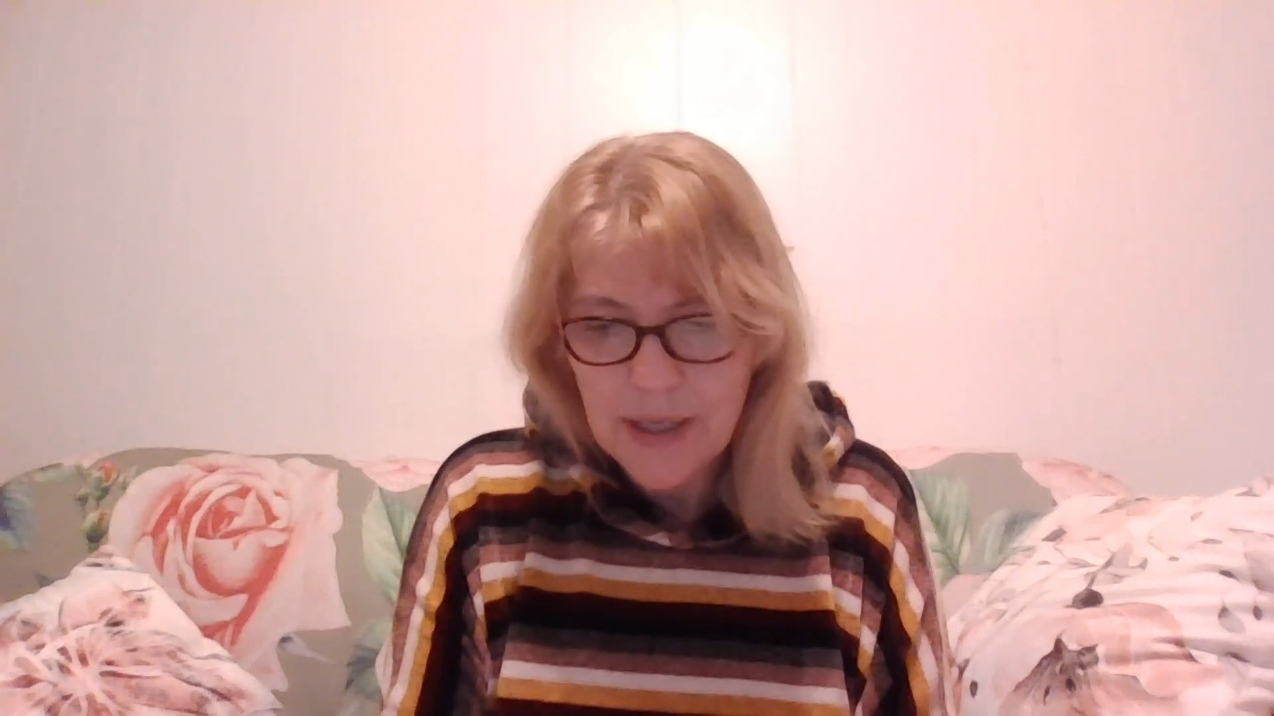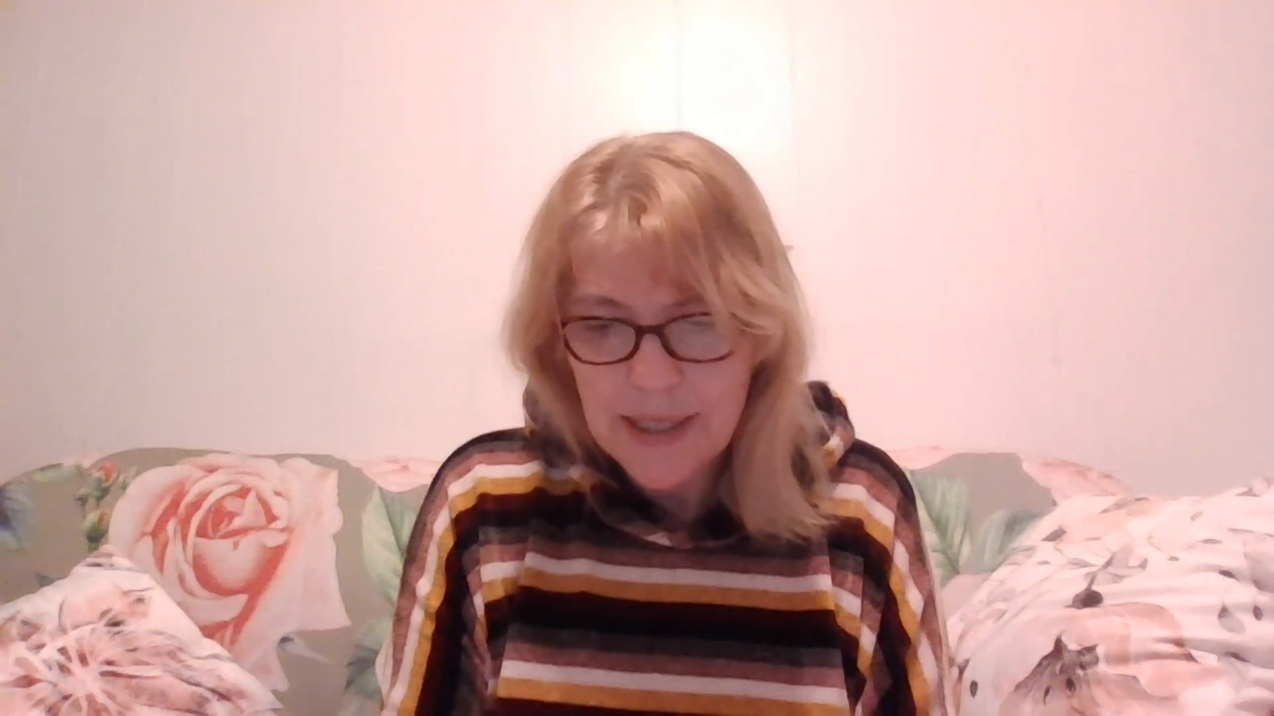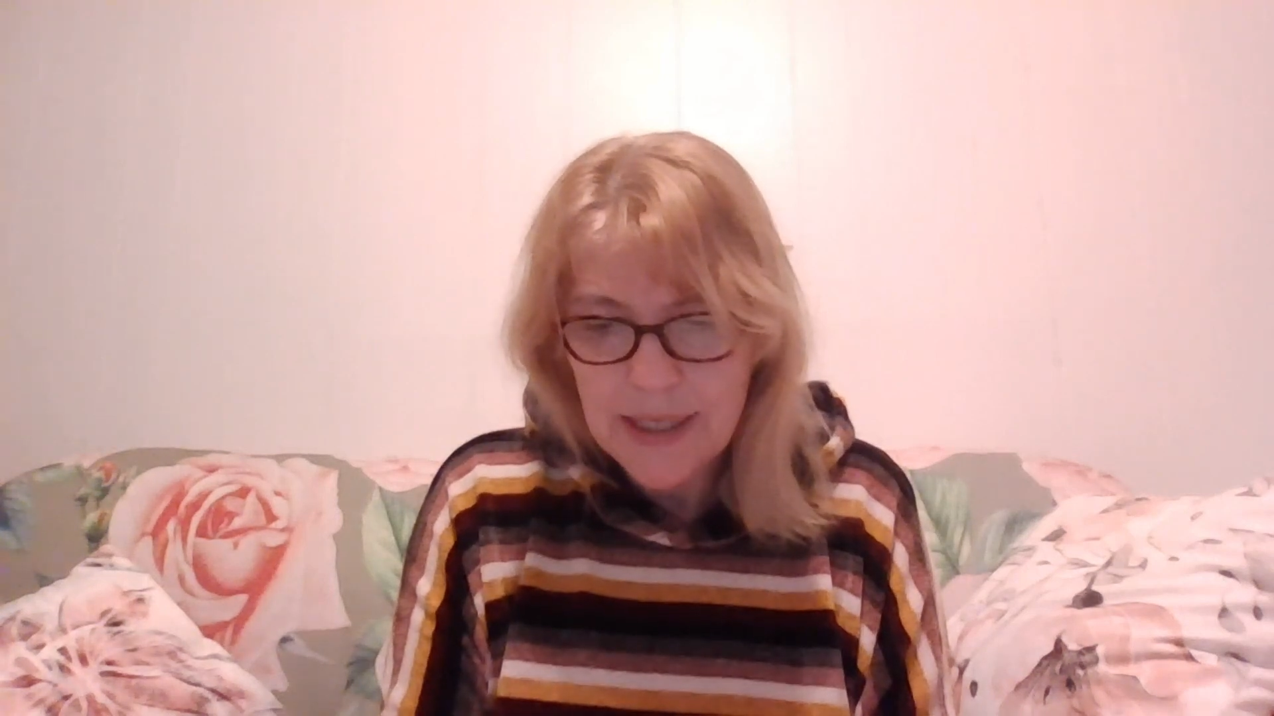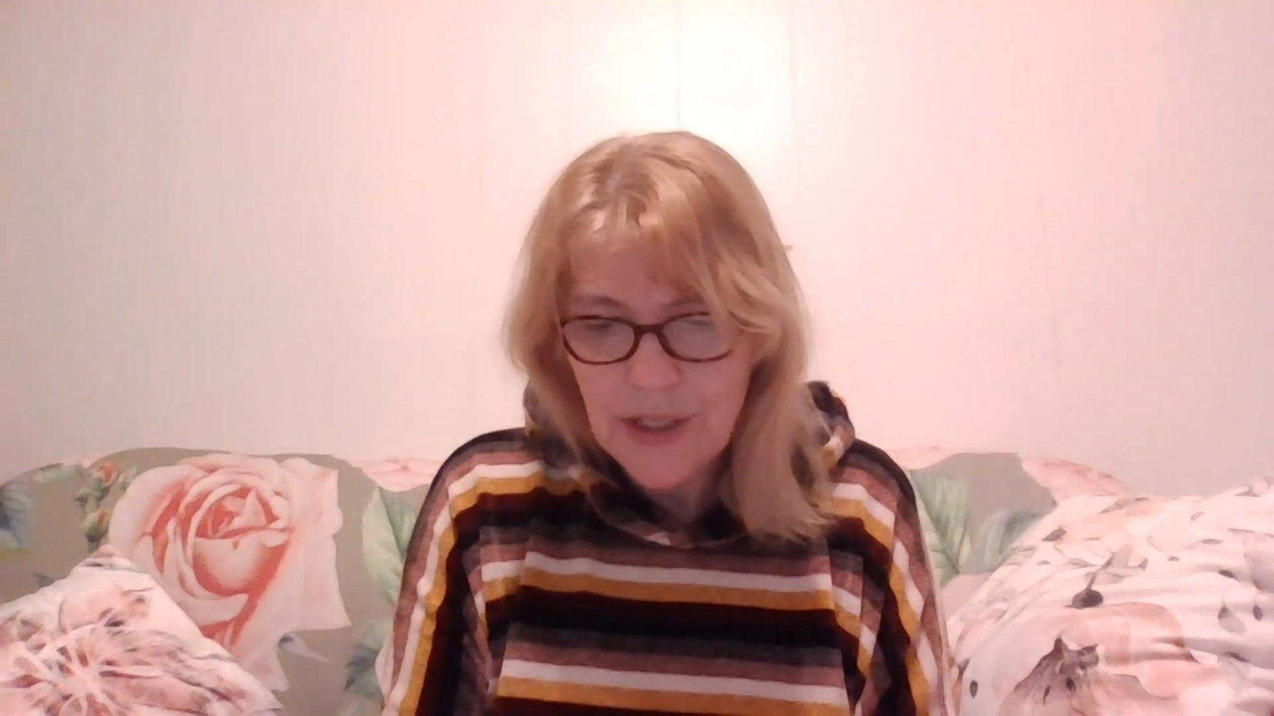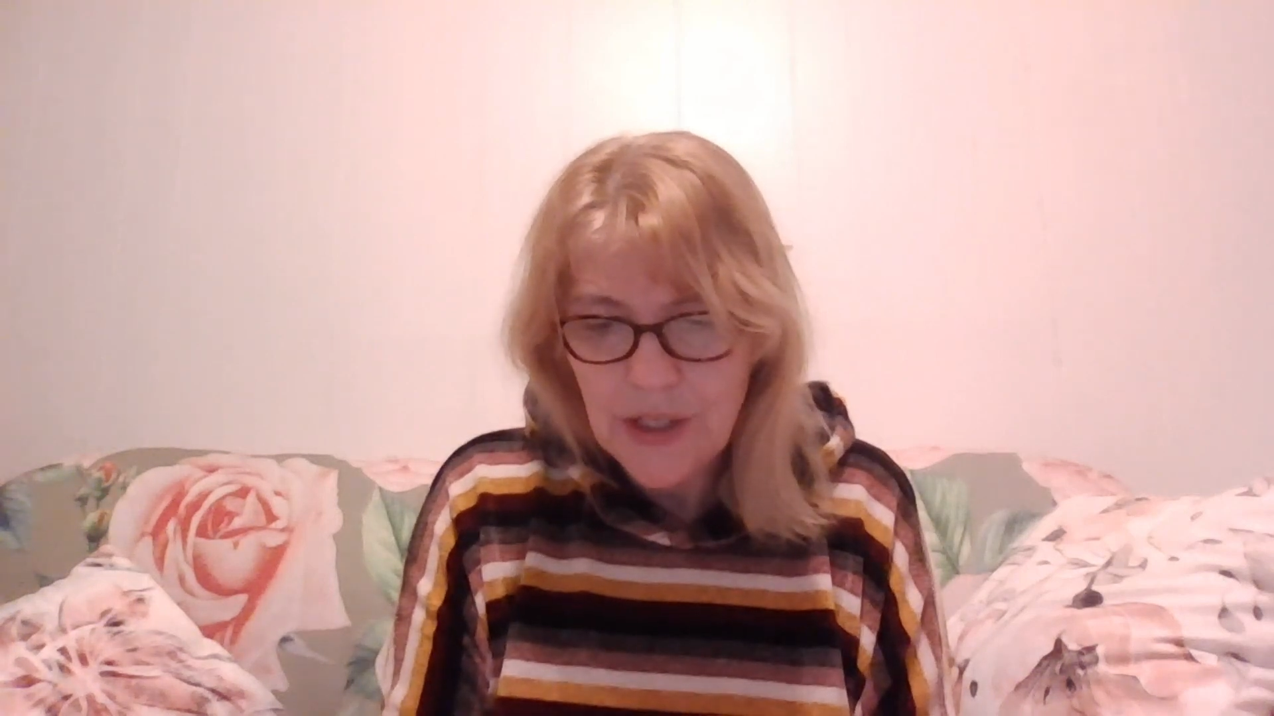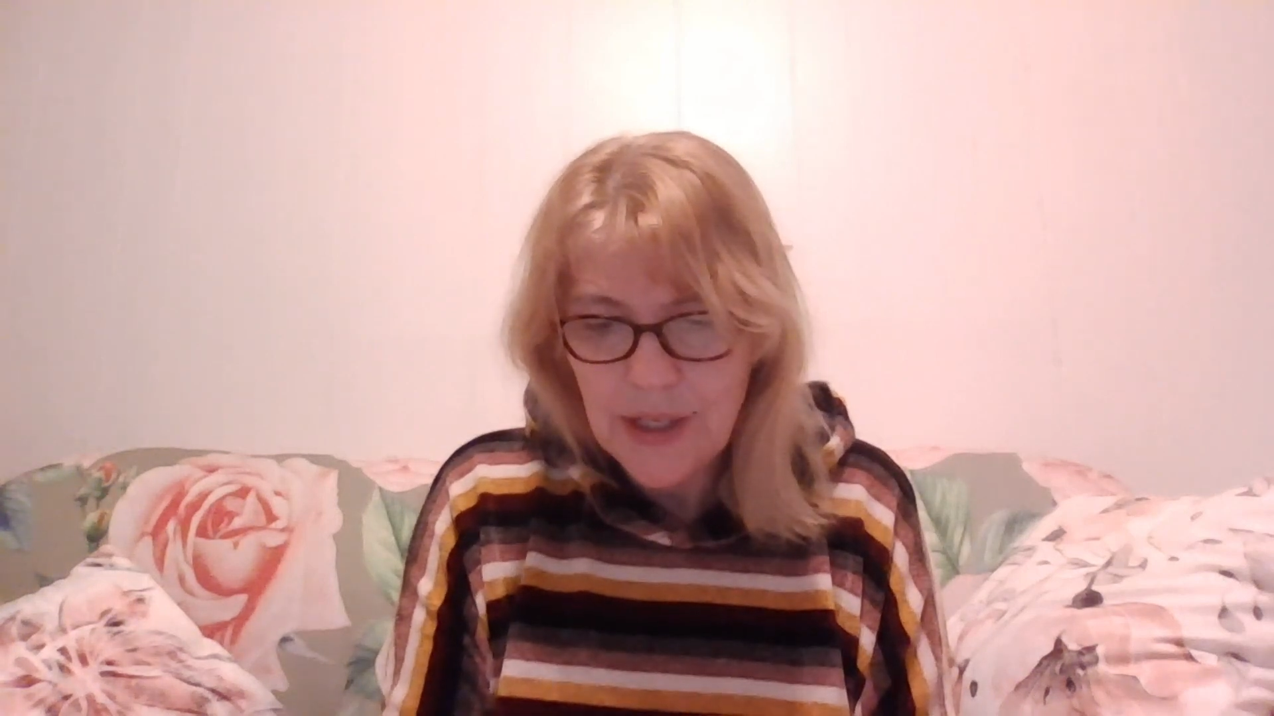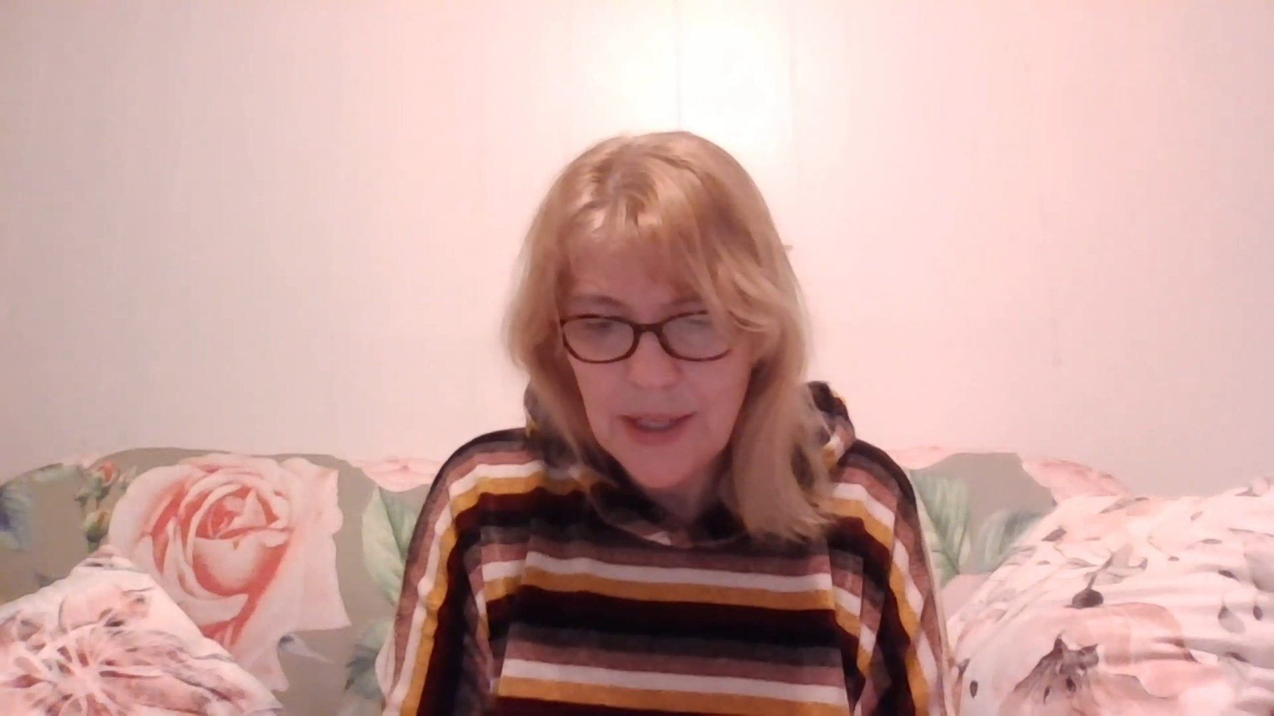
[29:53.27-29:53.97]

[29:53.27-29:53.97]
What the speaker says: condition